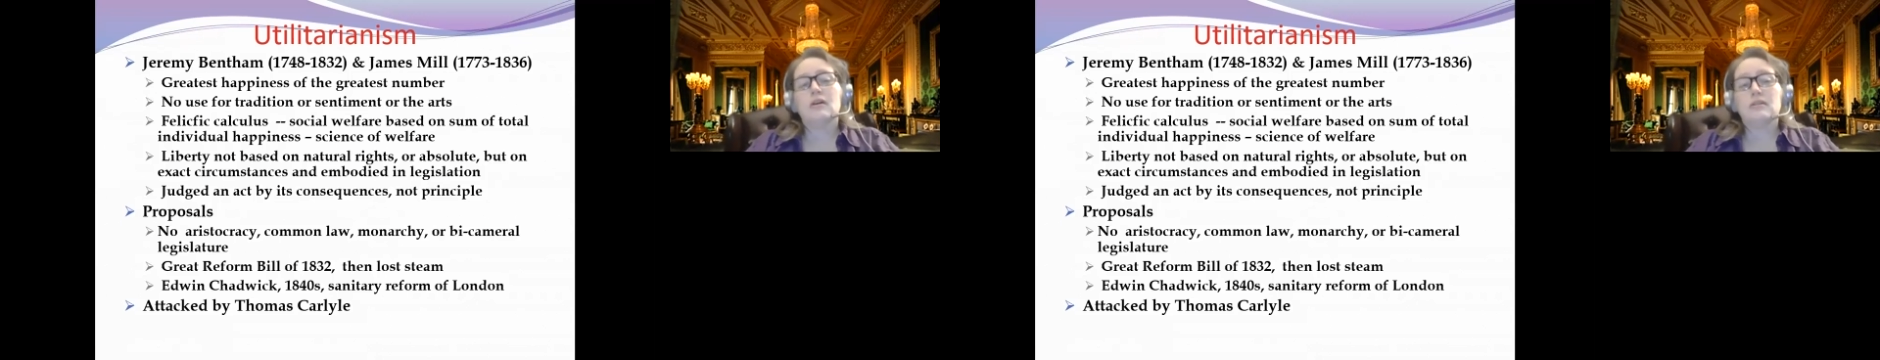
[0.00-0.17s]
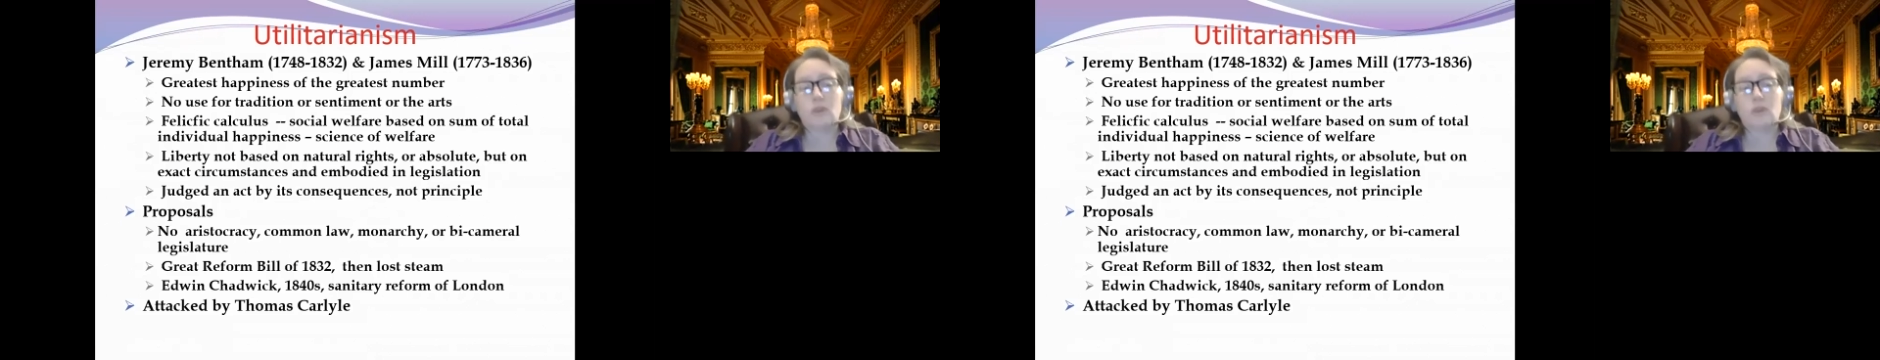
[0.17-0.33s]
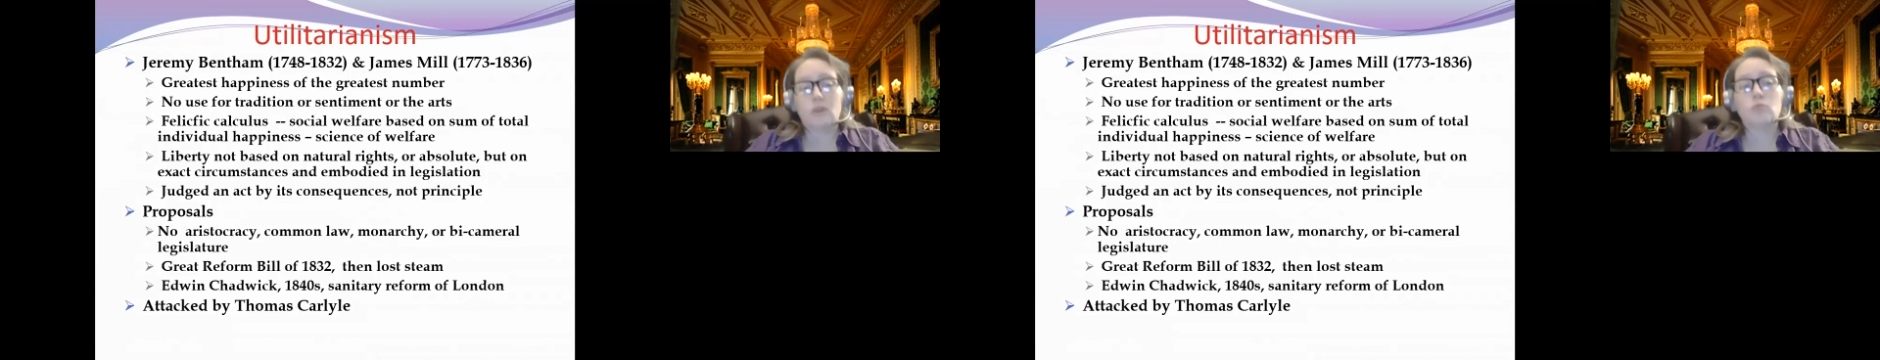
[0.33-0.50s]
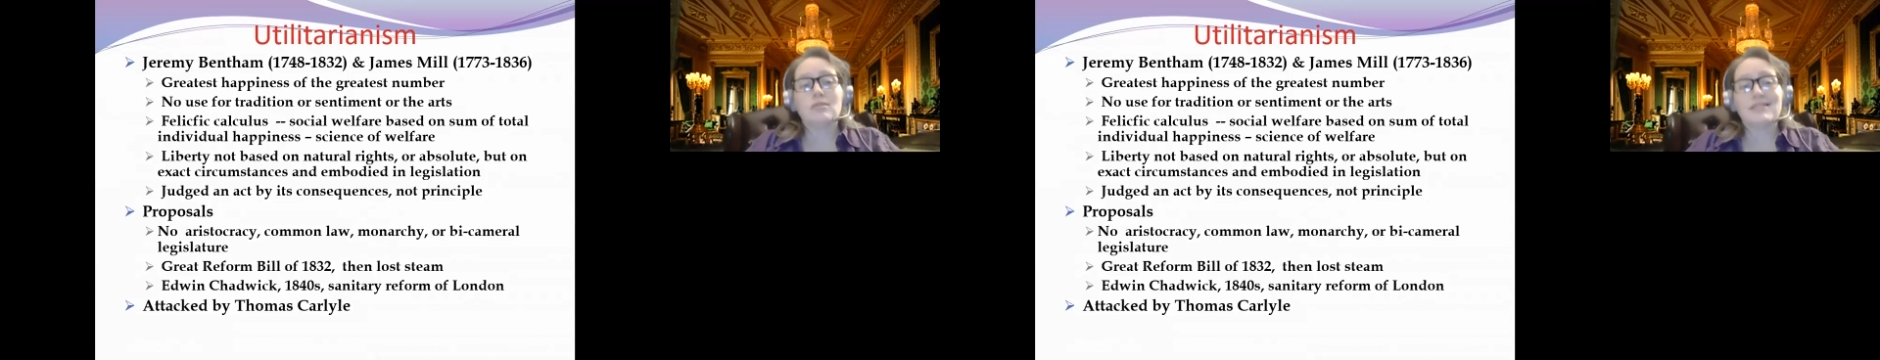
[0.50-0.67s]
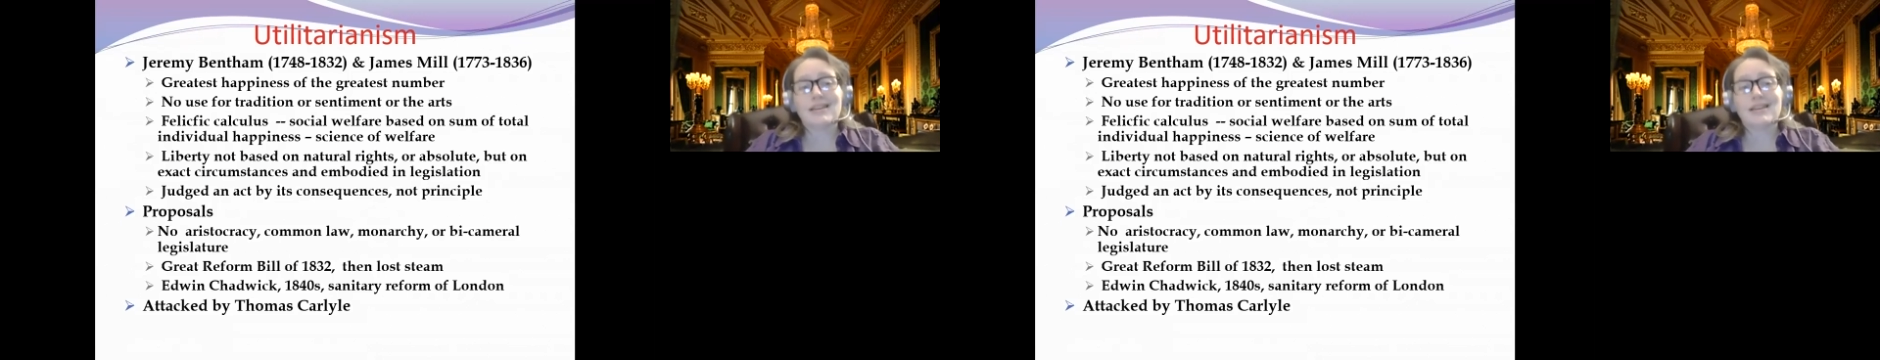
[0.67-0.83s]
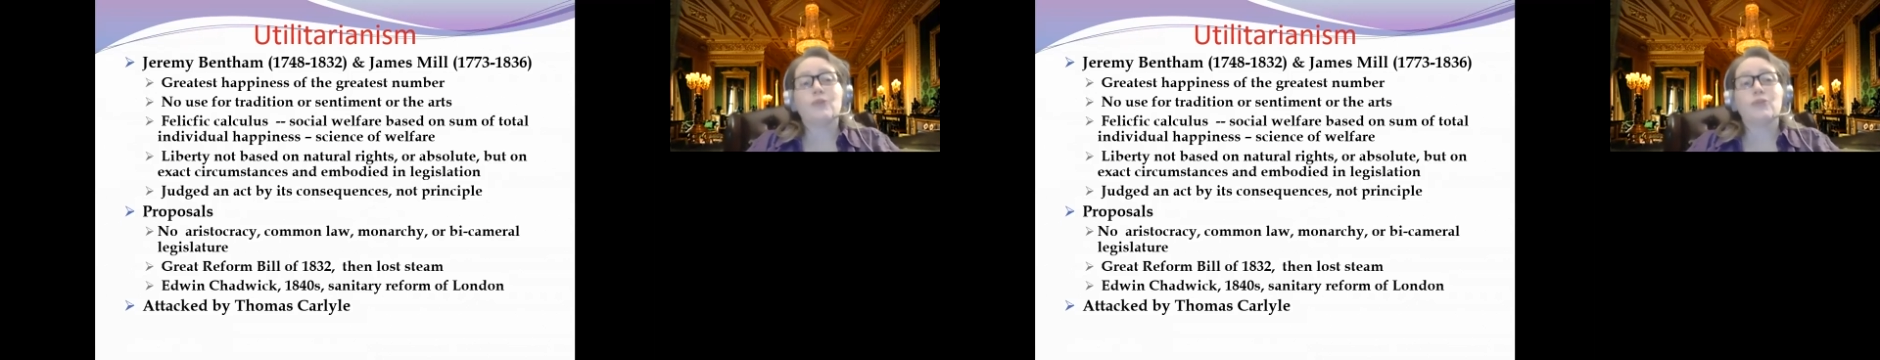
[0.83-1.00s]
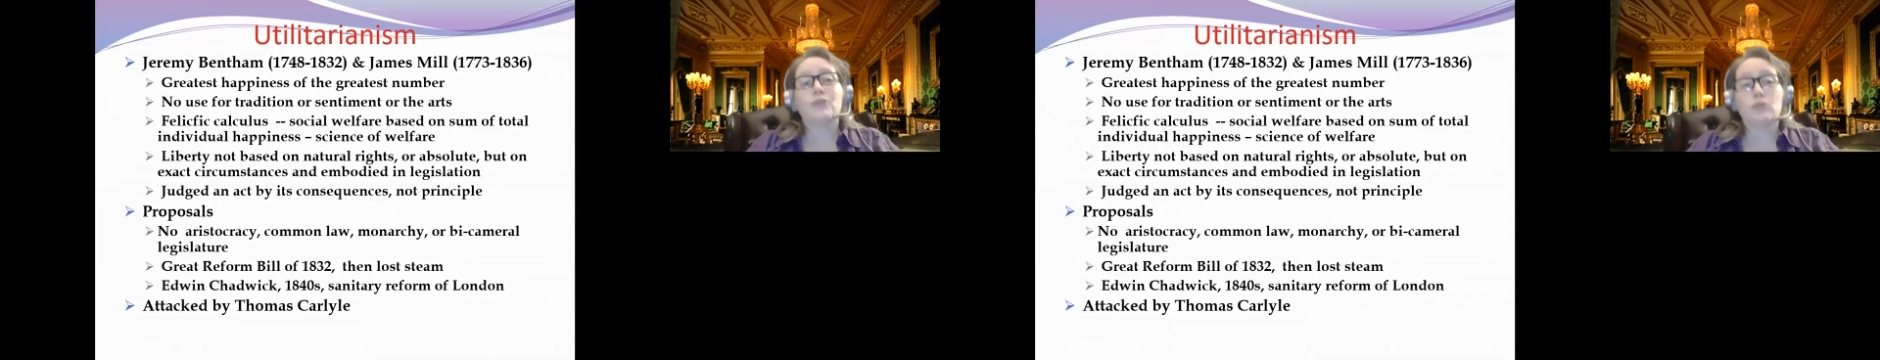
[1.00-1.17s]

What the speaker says: Don't tell the